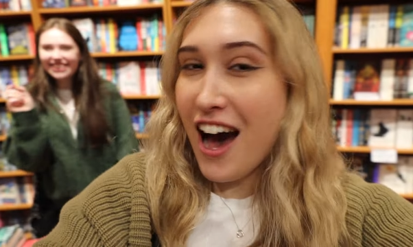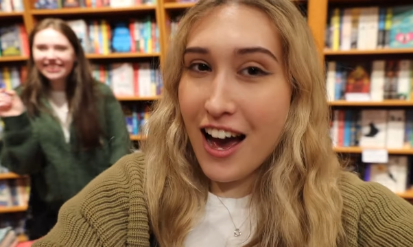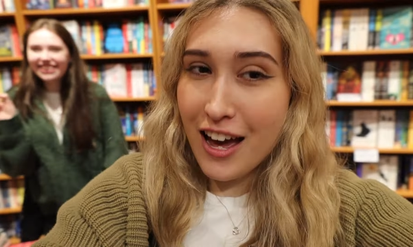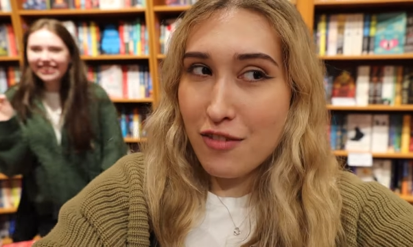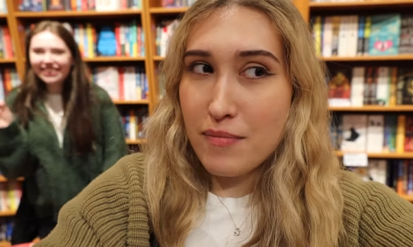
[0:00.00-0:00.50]

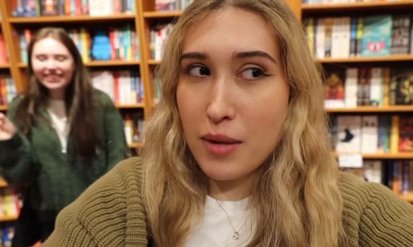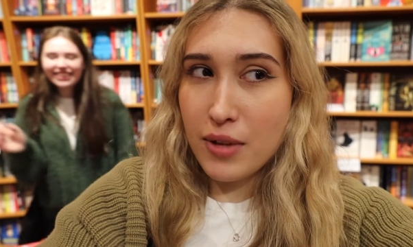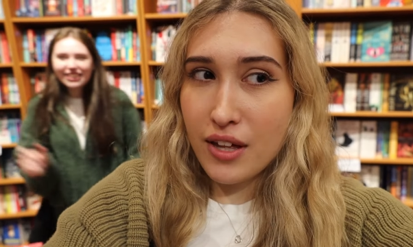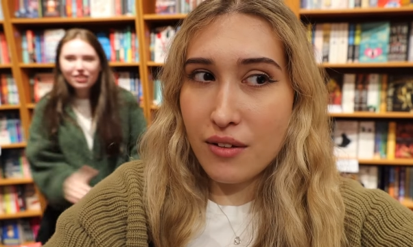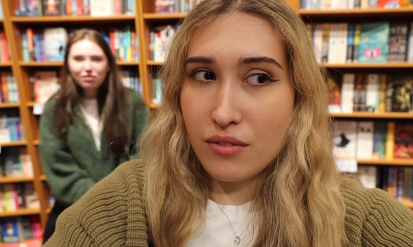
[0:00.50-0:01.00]
Speaker 1: I have
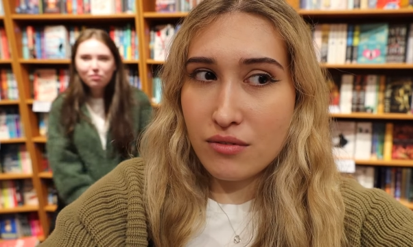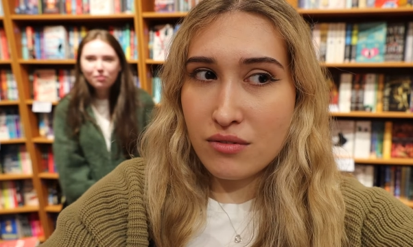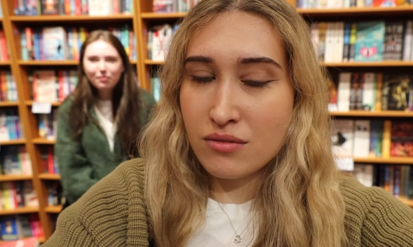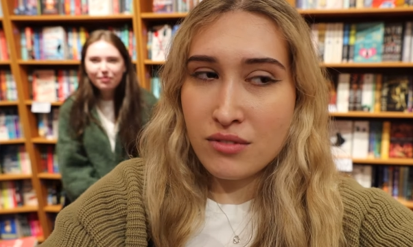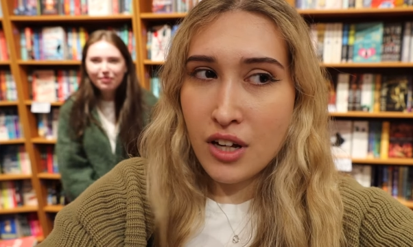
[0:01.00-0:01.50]
maybe
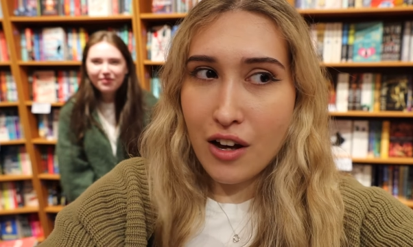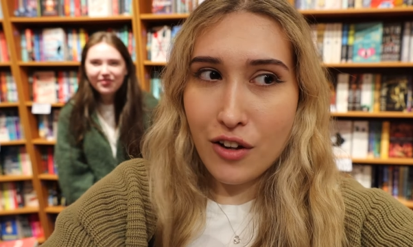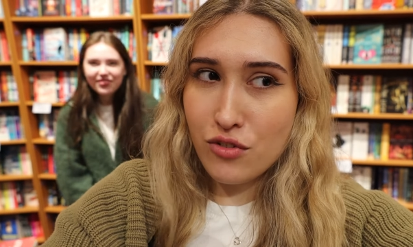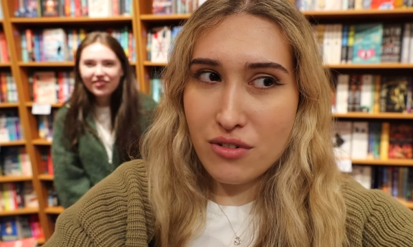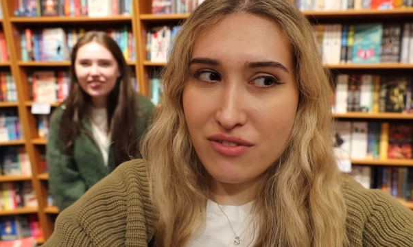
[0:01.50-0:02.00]
one
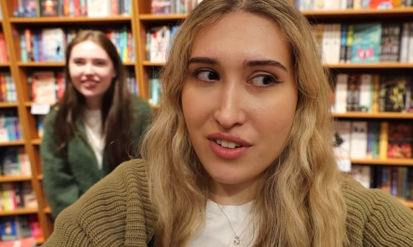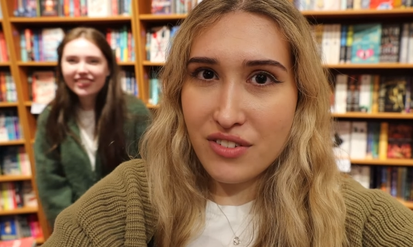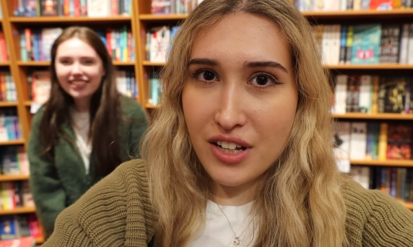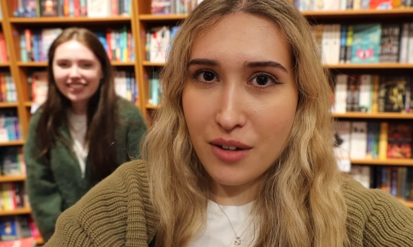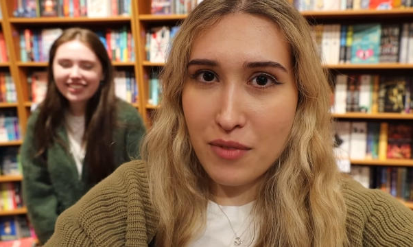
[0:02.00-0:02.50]
hundred
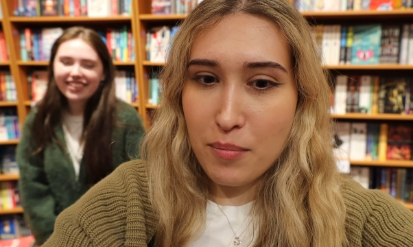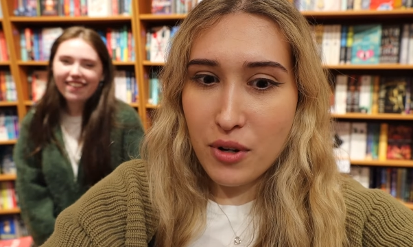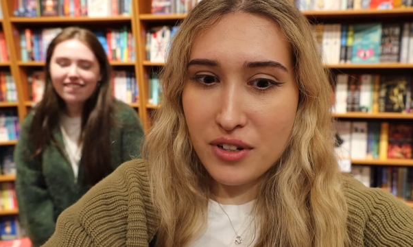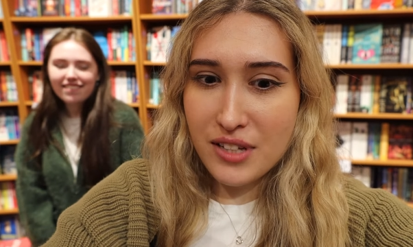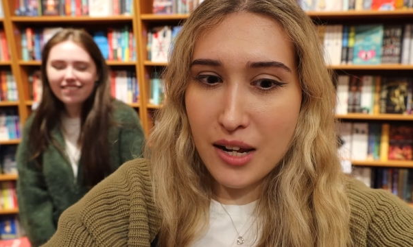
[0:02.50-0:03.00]
fifty Unread
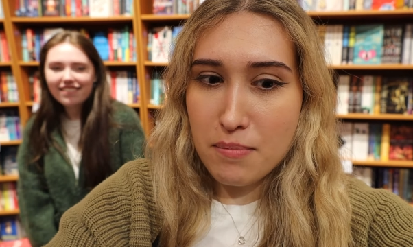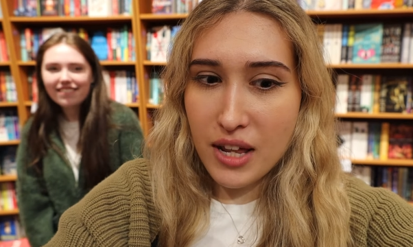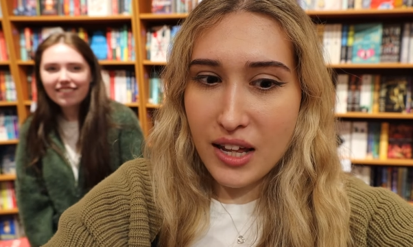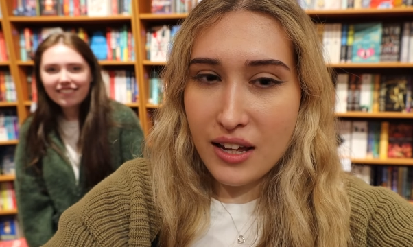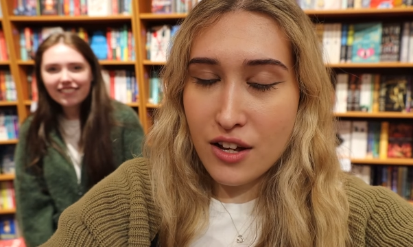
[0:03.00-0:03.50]
Books, and
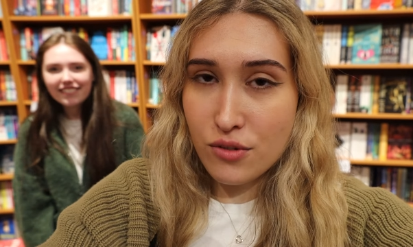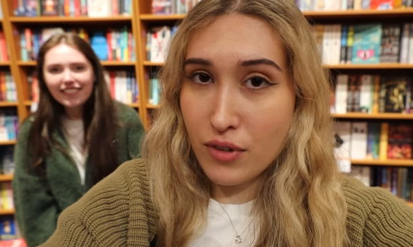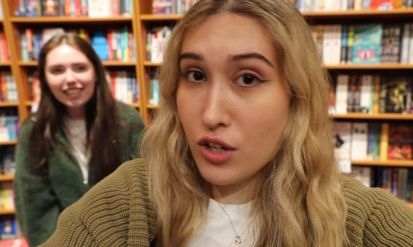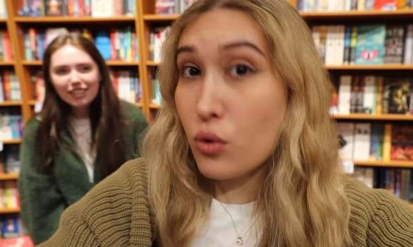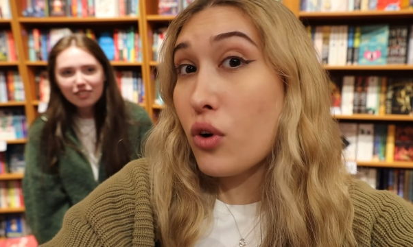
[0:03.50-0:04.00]
Millie has
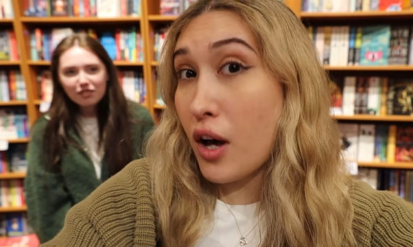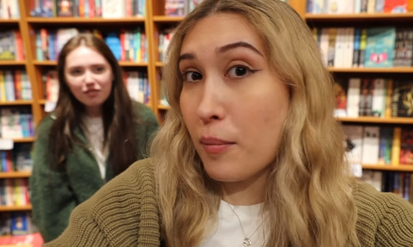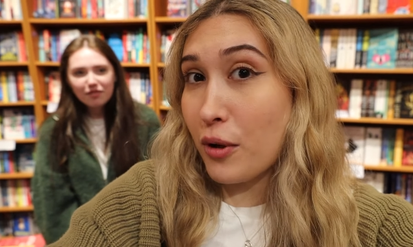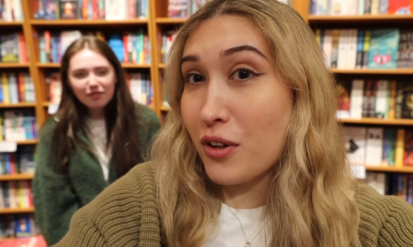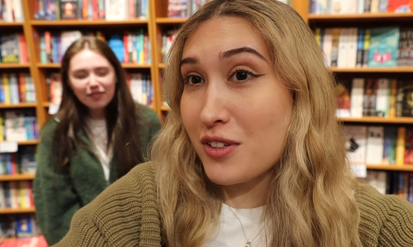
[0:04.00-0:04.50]
read all her
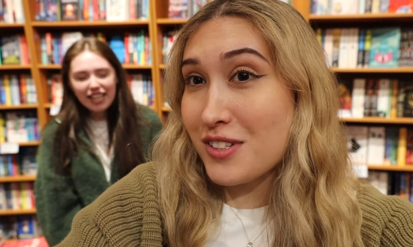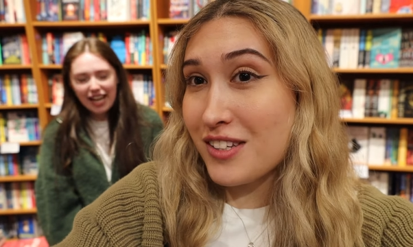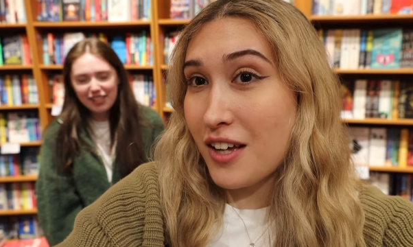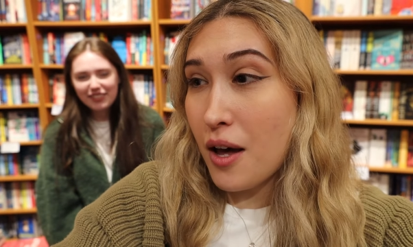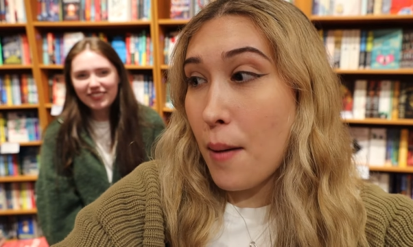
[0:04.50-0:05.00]

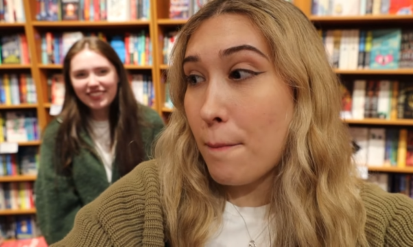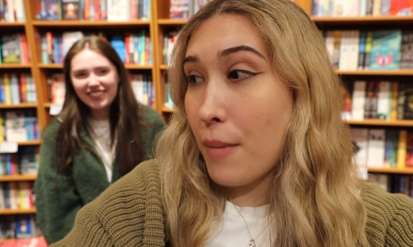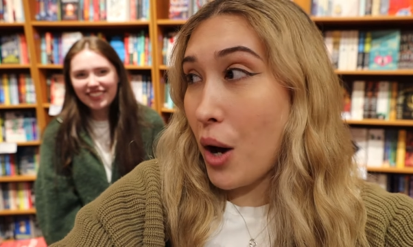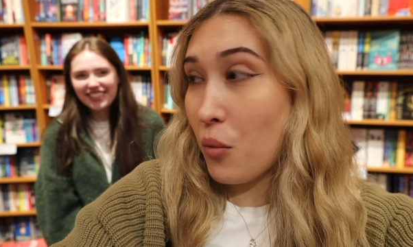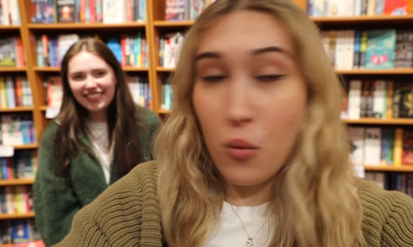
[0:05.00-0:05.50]
books
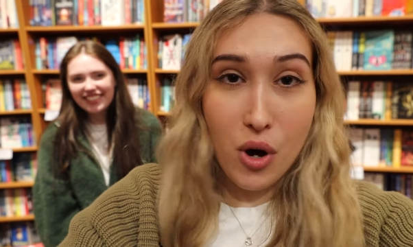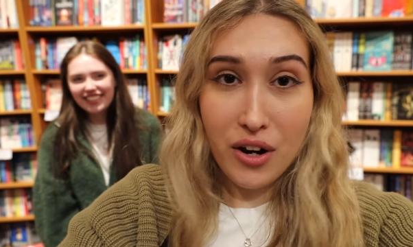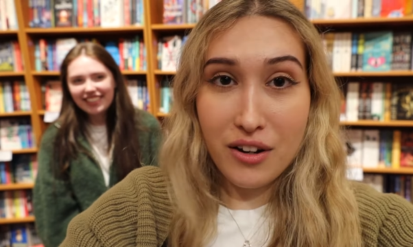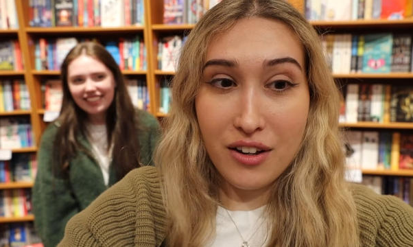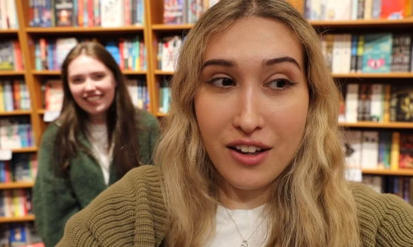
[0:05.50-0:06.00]
bar
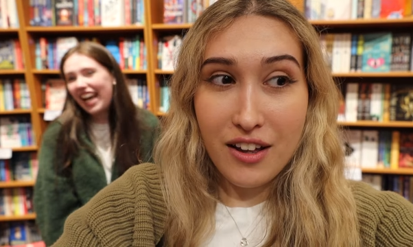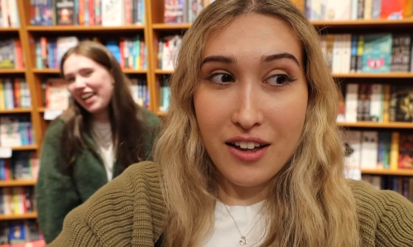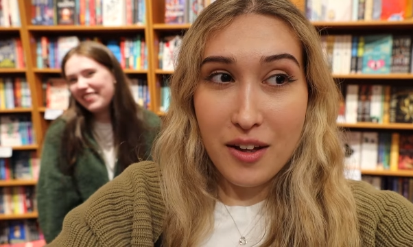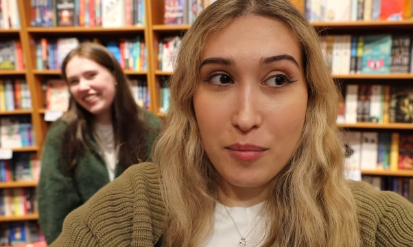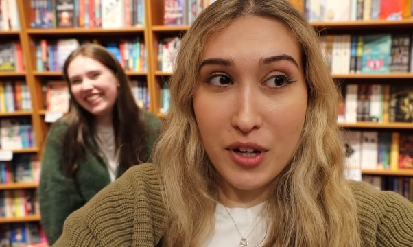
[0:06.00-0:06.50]
one. Yeah.
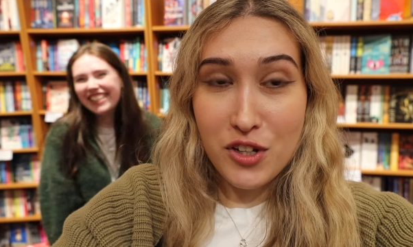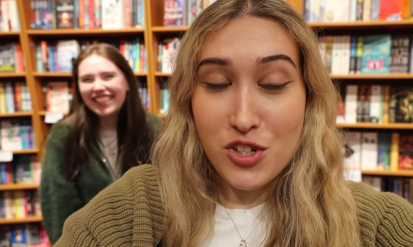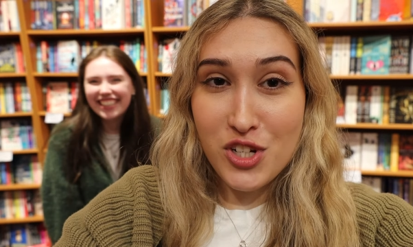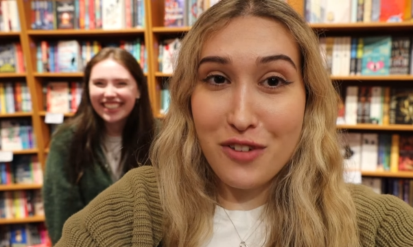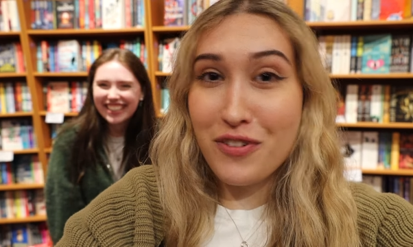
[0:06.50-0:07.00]

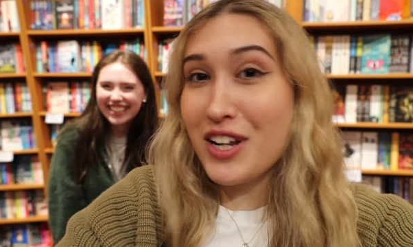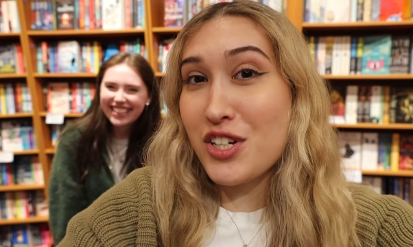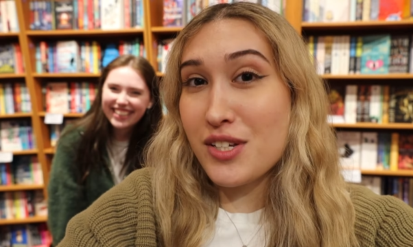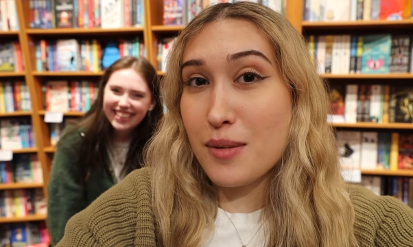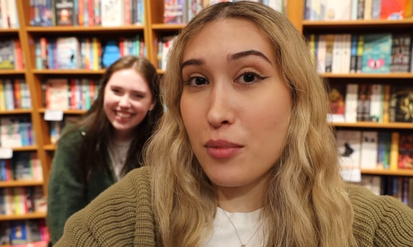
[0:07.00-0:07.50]
Because she
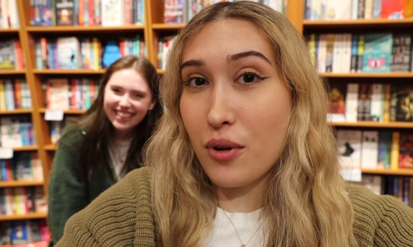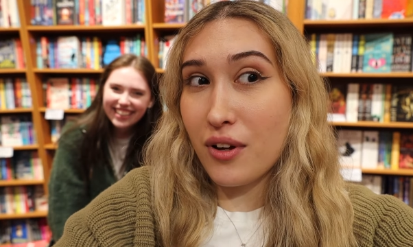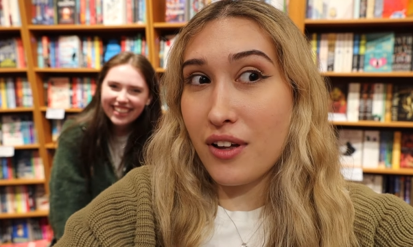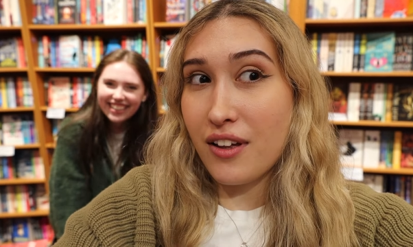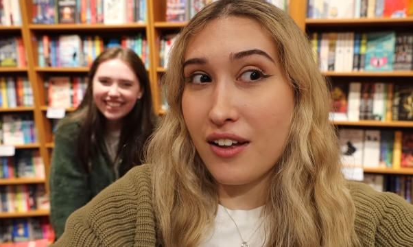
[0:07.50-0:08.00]
finishes a
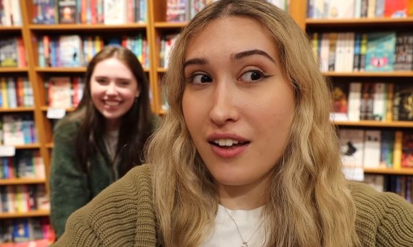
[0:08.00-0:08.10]
book